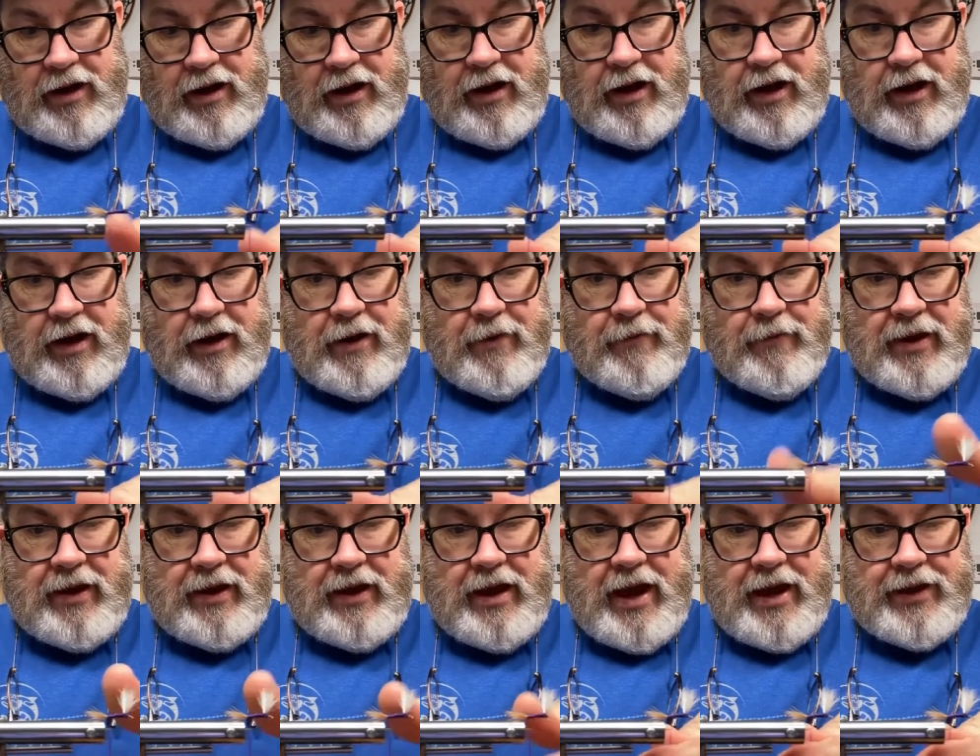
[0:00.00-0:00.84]

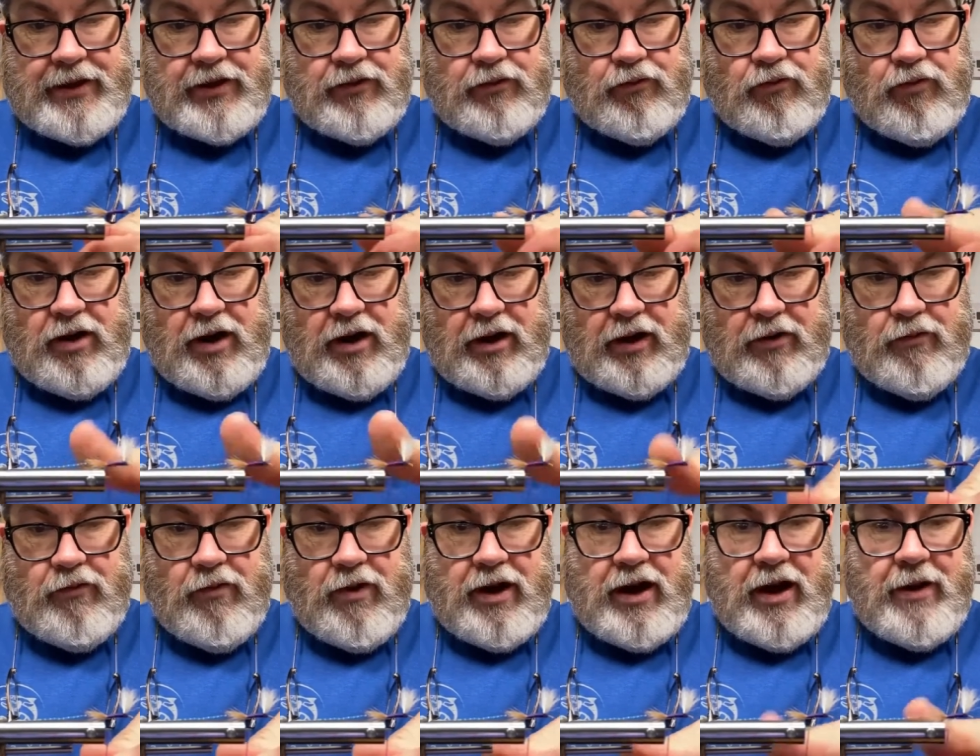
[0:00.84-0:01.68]
and that's
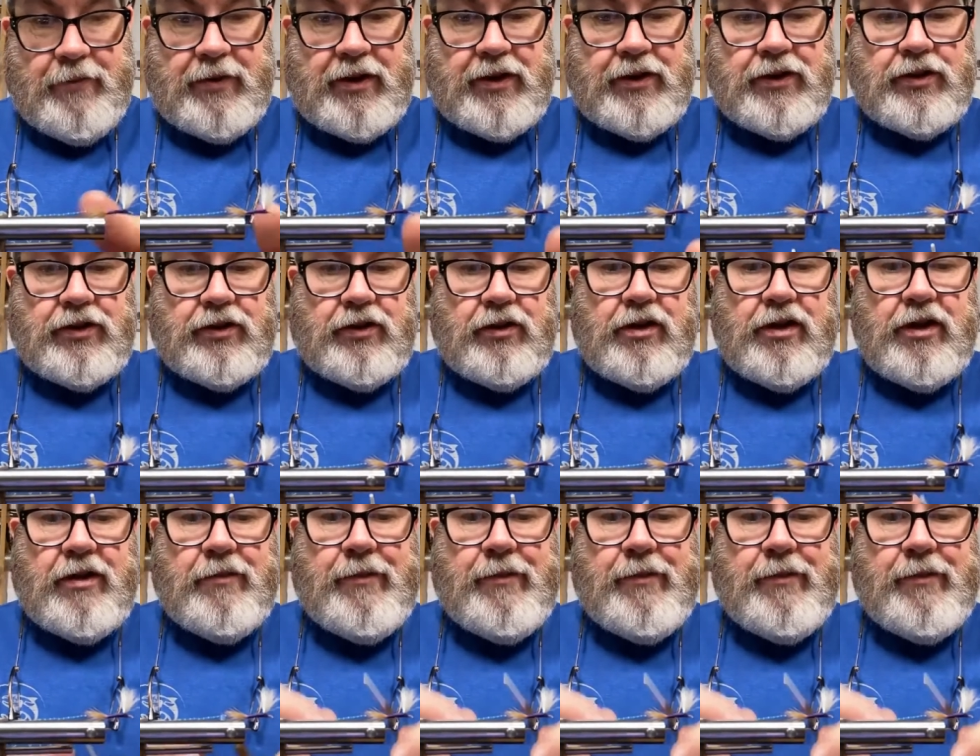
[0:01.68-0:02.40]
really what I'm concerned